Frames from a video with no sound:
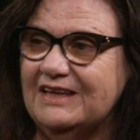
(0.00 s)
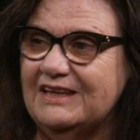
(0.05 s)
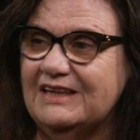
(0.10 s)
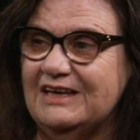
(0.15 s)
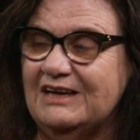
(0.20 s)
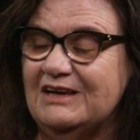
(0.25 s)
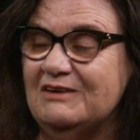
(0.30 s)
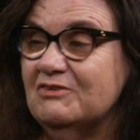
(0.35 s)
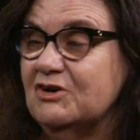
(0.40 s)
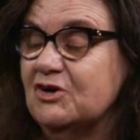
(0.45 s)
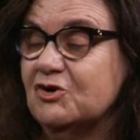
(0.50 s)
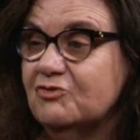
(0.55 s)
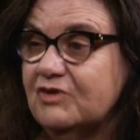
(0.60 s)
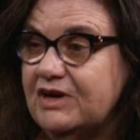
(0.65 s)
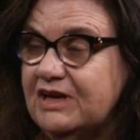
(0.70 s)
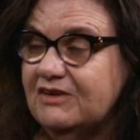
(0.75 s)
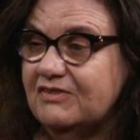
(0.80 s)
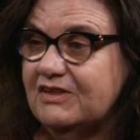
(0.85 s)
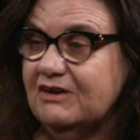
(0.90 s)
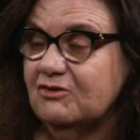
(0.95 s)
their
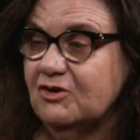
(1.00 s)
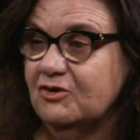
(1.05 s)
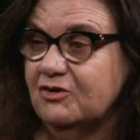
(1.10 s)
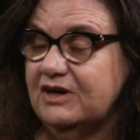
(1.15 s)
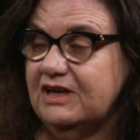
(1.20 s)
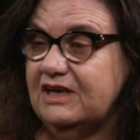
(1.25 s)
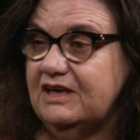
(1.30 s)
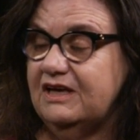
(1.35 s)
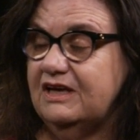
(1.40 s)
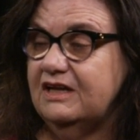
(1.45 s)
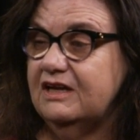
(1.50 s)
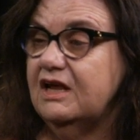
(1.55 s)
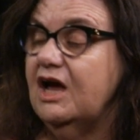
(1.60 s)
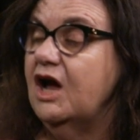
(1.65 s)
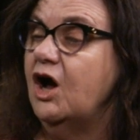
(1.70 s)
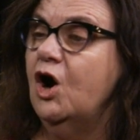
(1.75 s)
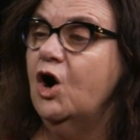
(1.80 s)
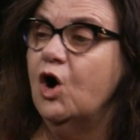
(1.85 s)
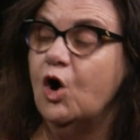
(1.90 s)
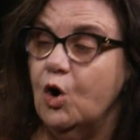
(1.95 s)
career they're already in,
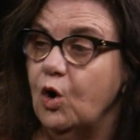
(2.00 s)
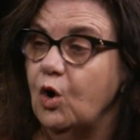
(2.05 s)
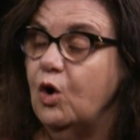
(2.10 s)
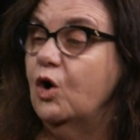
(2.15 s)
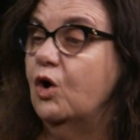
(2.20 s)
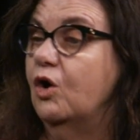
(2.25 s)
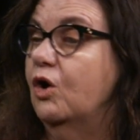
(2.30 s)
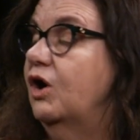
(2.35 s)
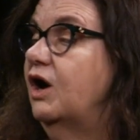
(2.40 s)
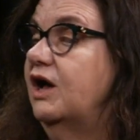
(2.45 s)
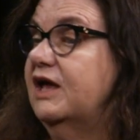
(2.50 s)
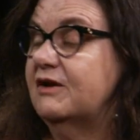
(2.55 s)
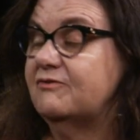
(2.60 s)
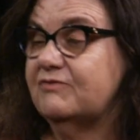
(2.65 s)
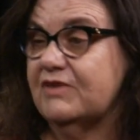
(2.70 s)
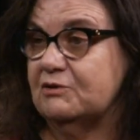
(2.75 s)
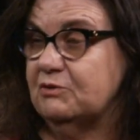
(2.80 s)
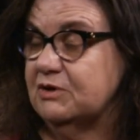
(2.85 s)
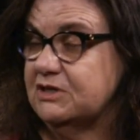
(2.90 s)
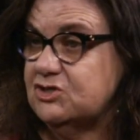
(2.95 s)
or if
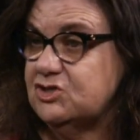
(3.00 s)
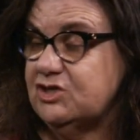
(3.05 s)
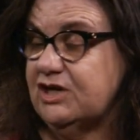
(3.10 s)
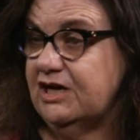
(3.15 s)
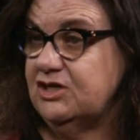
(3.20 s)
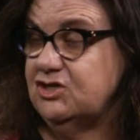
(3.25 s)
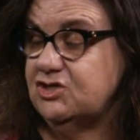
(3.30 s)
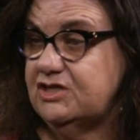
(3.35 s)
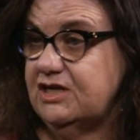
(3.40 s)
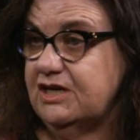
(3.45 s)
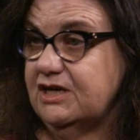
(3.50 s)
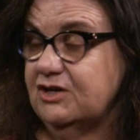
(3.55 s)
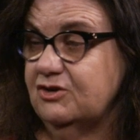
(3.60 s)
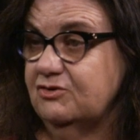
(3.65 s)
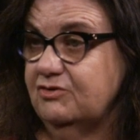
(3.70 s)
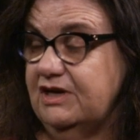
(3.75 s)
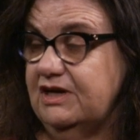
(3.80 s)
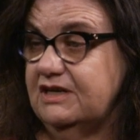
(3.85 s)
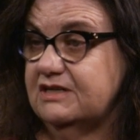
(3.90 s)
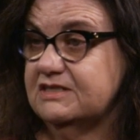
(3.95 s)
they want to change their
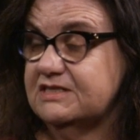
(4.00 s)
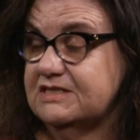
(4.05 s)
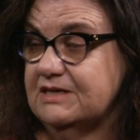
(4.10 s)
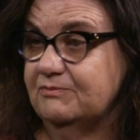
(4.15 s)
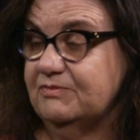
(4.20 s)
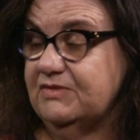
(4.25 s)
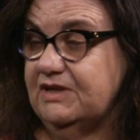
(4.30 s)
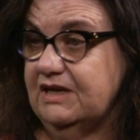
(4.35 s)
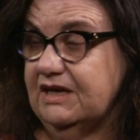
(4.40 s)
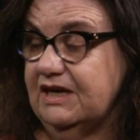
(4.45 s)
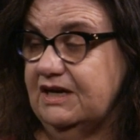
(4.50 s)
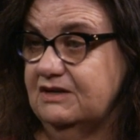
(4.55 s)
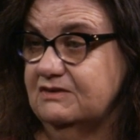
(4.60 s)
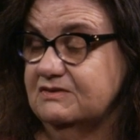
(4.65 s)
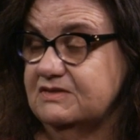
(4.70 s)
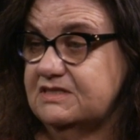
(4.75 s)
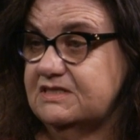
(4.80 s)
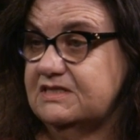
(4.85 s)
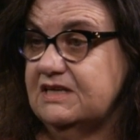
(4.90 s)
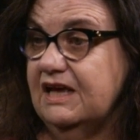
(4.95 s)
career to something
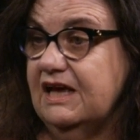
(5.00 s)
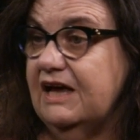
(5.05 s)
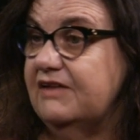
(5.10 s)
else.